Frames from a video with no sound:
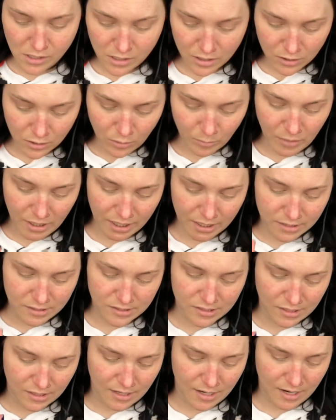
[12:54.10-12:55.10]
Go back
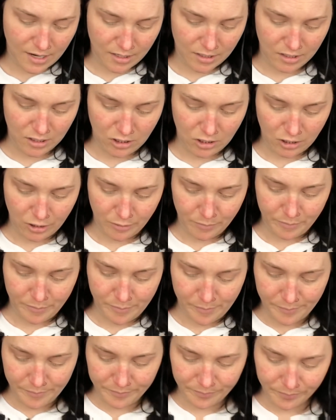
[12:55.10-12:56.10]
into that, you know,
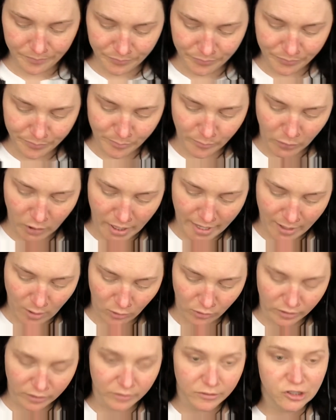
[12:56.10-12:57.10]

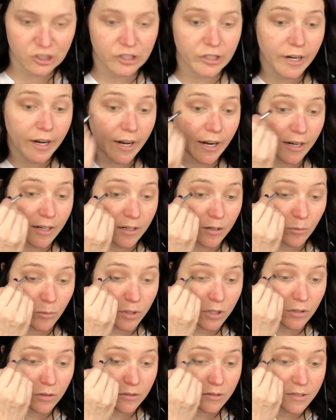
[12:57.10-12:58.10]
brown shade that we
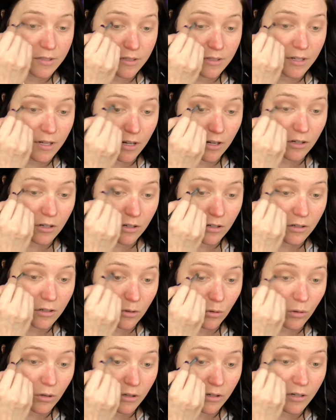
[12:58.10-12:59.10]
used in the other
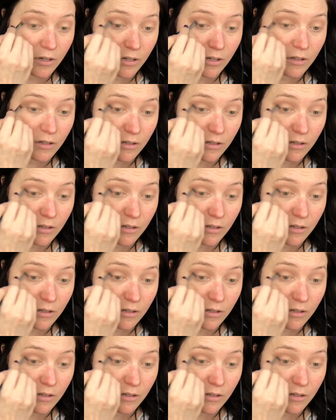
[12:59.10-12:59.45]
corner.